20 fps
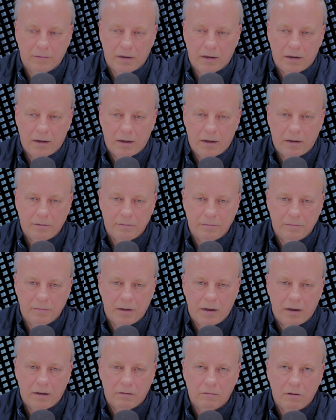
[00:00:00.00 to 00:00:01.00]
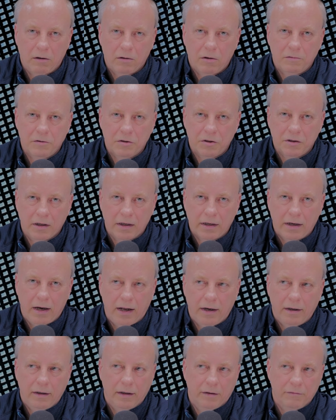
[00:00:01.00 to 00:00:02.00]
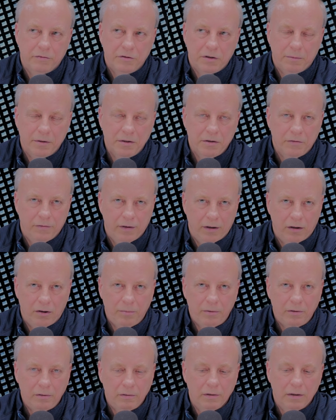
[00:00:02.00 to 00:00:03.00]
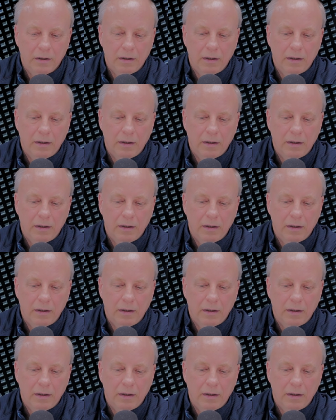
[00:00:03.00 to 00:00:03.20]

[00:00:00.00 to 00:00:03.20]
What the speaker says: logo, just click on it, and if someone's available,